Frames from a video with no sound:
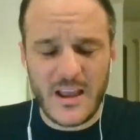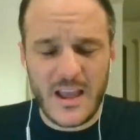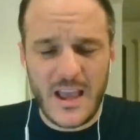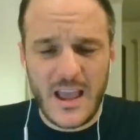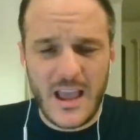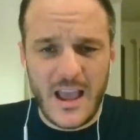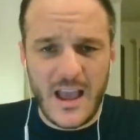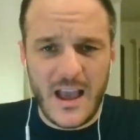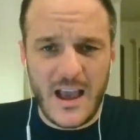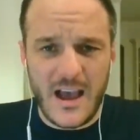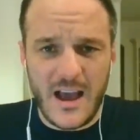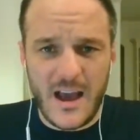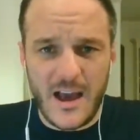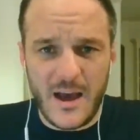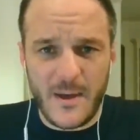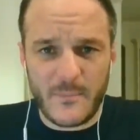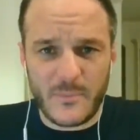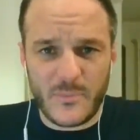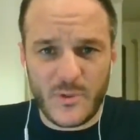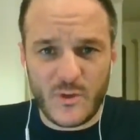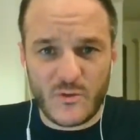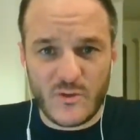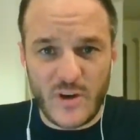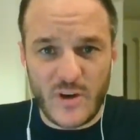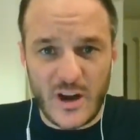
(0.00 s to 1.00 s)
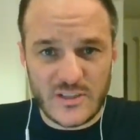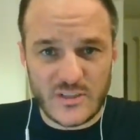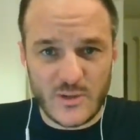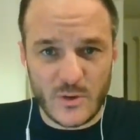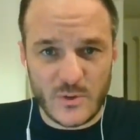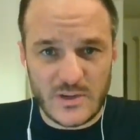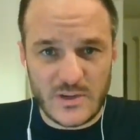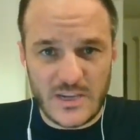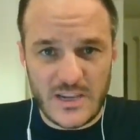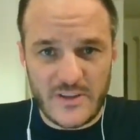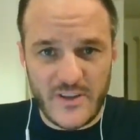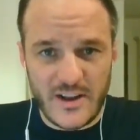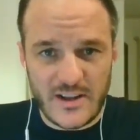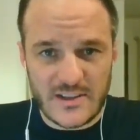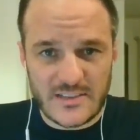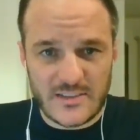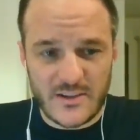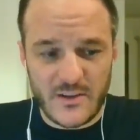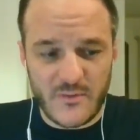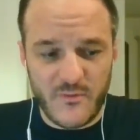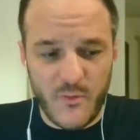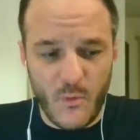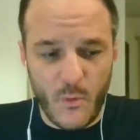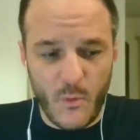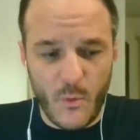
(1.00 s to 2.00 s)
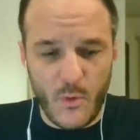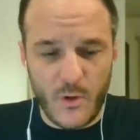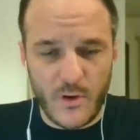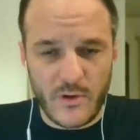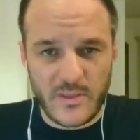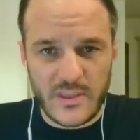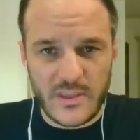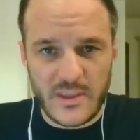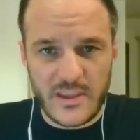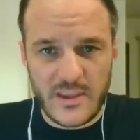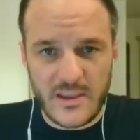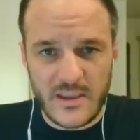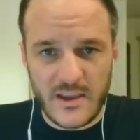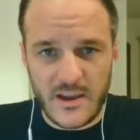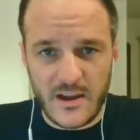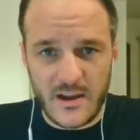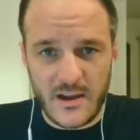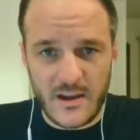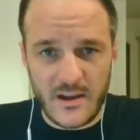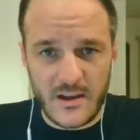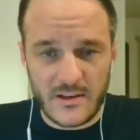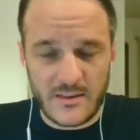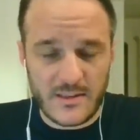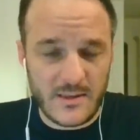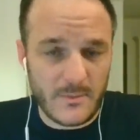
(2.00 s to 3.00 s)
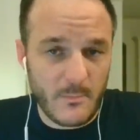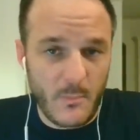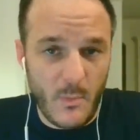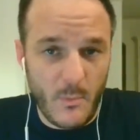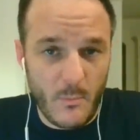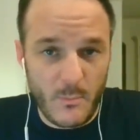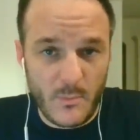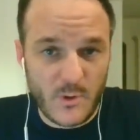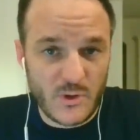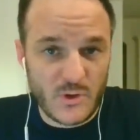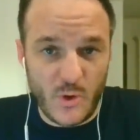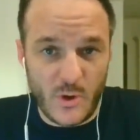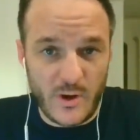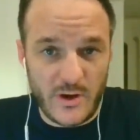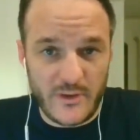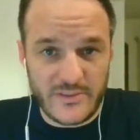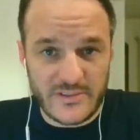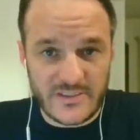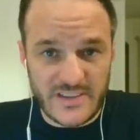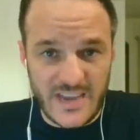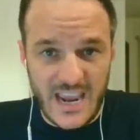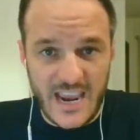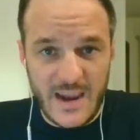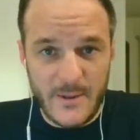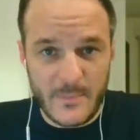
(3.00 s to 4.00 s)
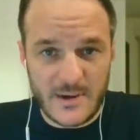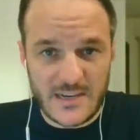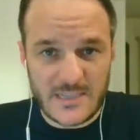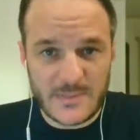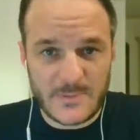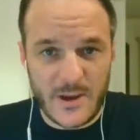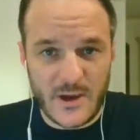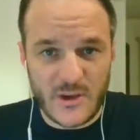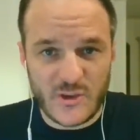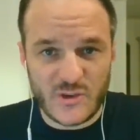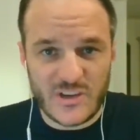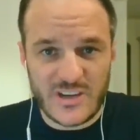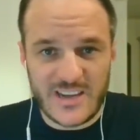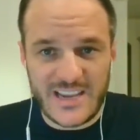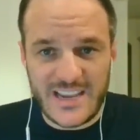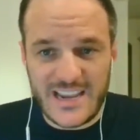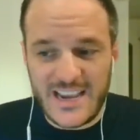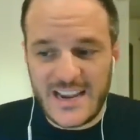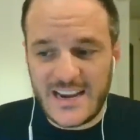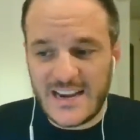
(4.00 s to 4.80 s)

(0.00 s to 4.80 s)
red zone defense for the majority of this game, but especially in